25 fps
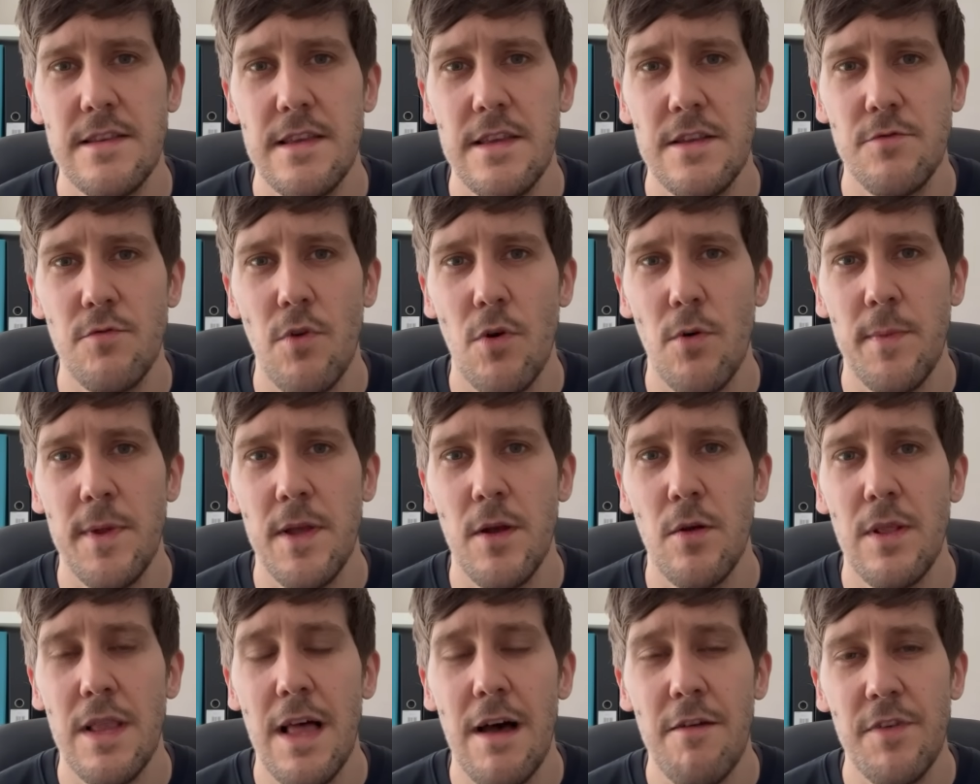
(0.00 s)
is
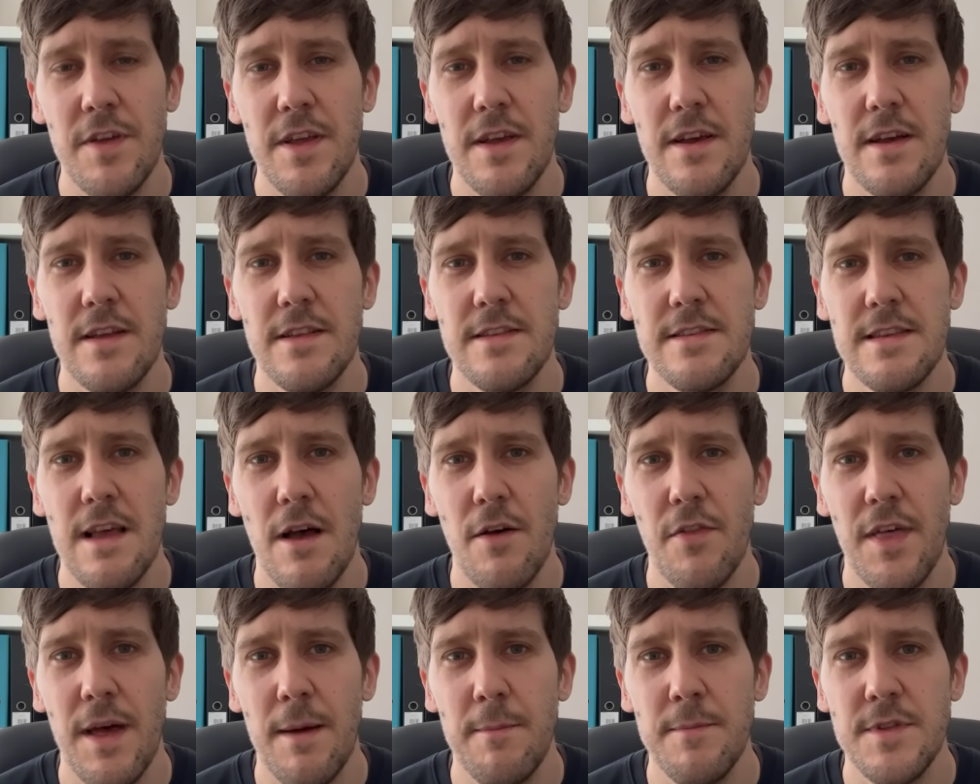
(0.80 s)
Romeo Lavia at
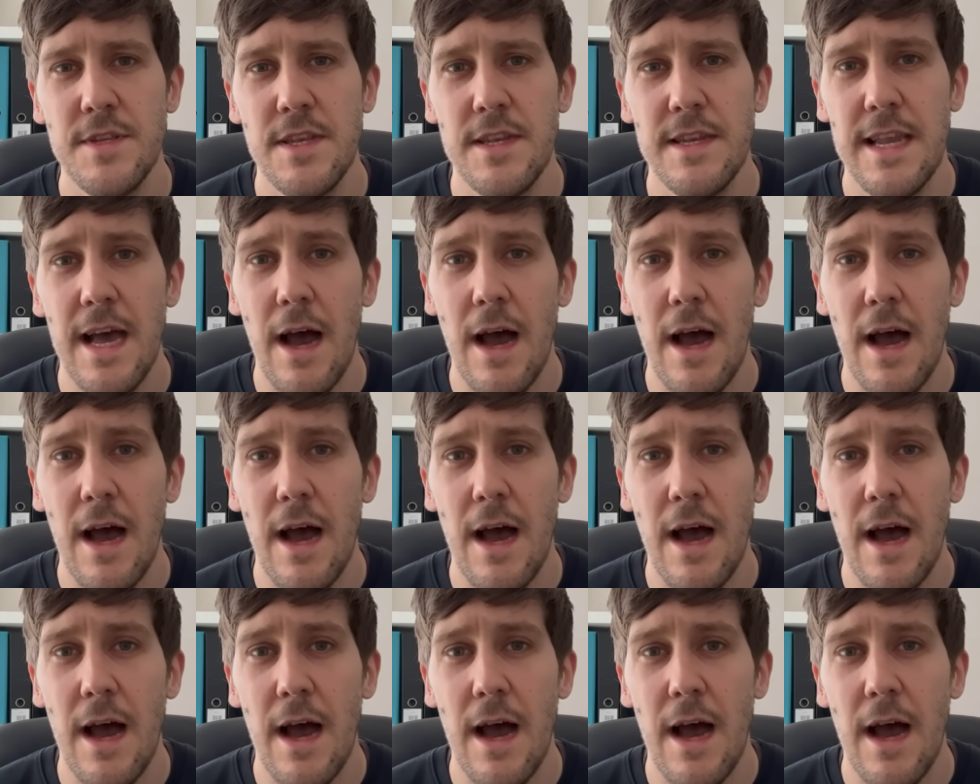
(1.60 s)
Southampton.